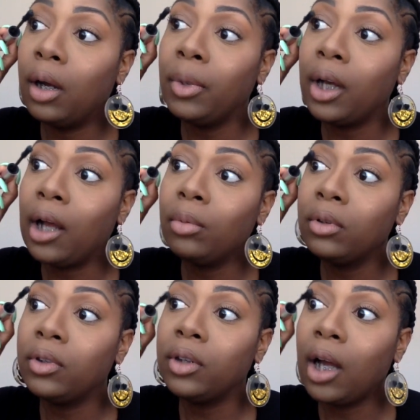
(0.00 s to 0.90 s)
I
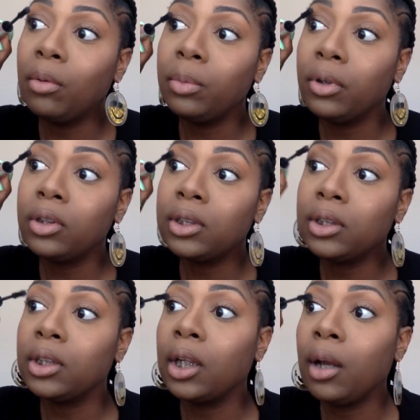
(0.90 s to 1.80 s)
would purchase
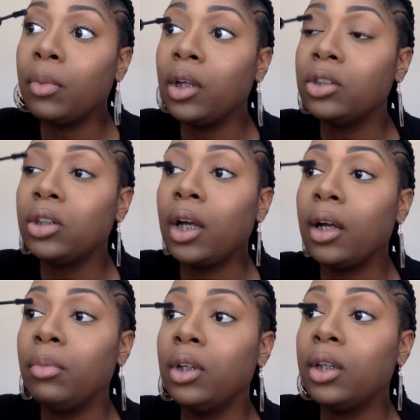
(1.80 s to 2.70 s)
this again. I'm
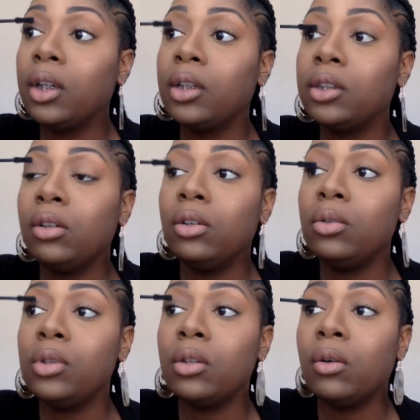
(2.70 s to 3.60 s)
gonna continue to
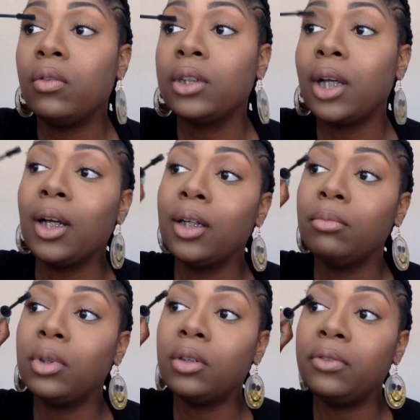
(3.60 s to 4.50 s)
use it over
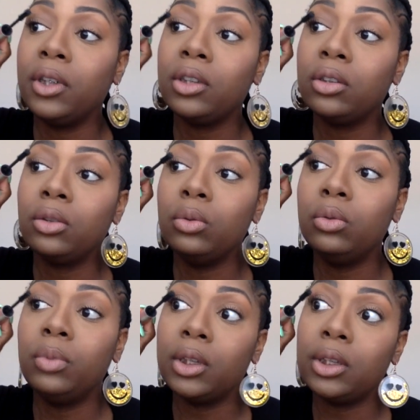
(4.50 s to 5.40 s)
time and finish the
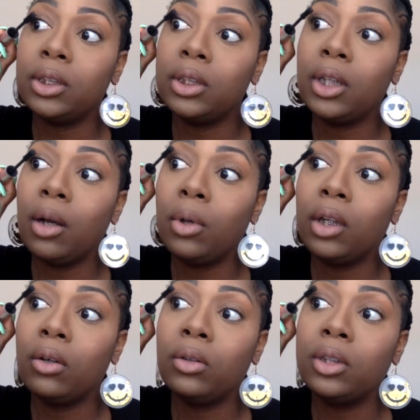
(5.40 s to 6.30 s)
tube just to see how well
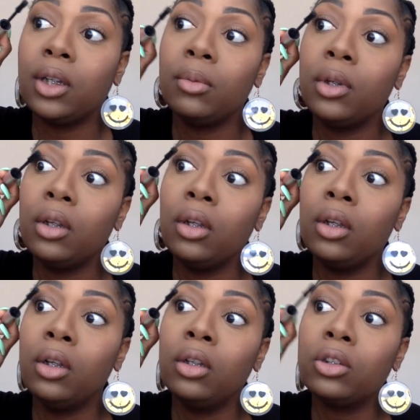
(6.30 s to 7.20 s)
it holds up.
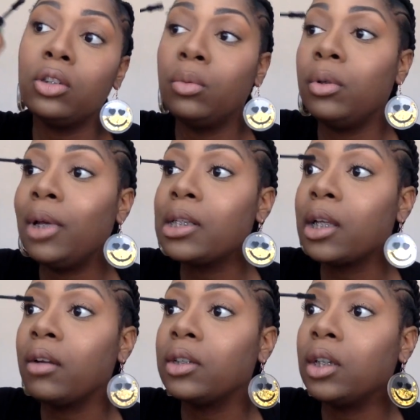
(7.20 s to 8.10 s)
You know when
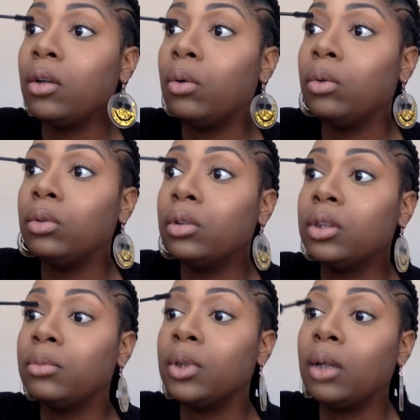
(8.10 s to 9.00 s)
mascaras get older
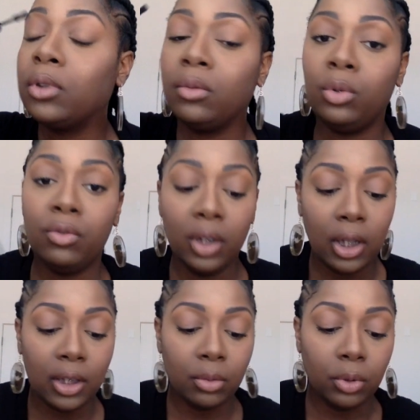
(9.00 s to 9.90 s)
sometimes, and you're really
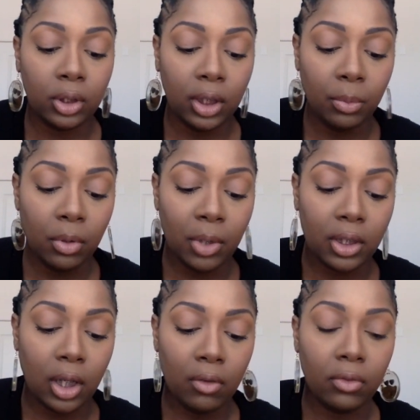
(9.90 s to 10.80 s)
not supposed to keep your
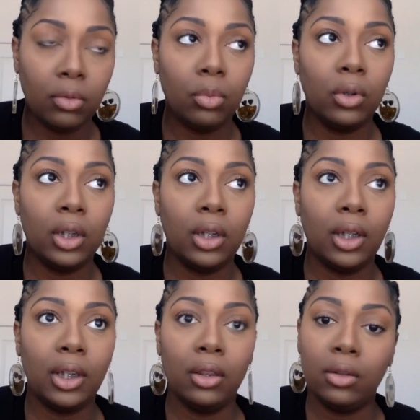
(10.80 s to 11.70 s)
mascara for more than,
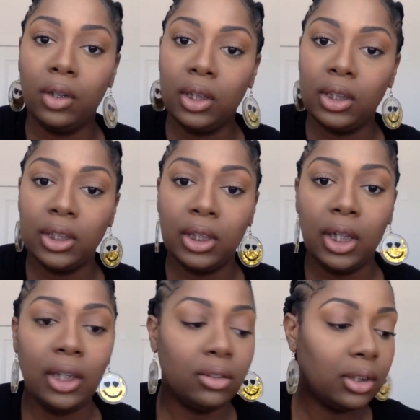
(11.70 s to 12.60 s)
I think, 30 to 60
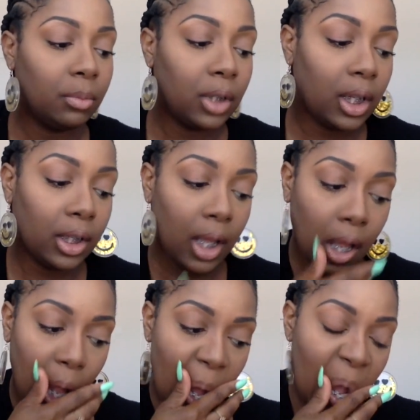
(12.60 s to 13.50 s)
days or something like
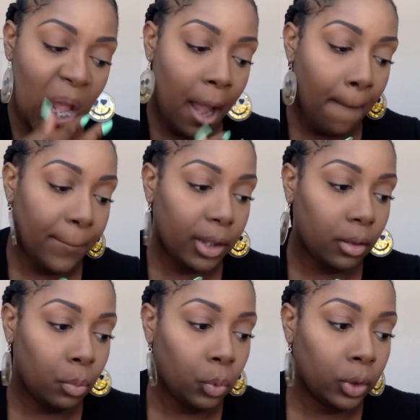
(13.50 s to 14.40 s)
that. But
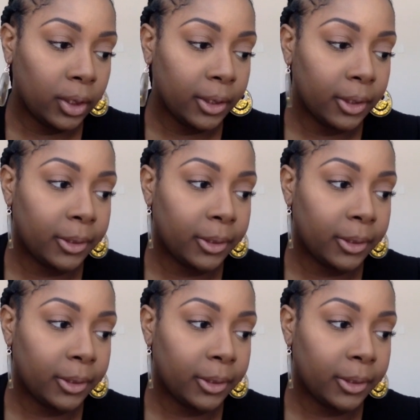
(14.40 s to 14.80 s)
the more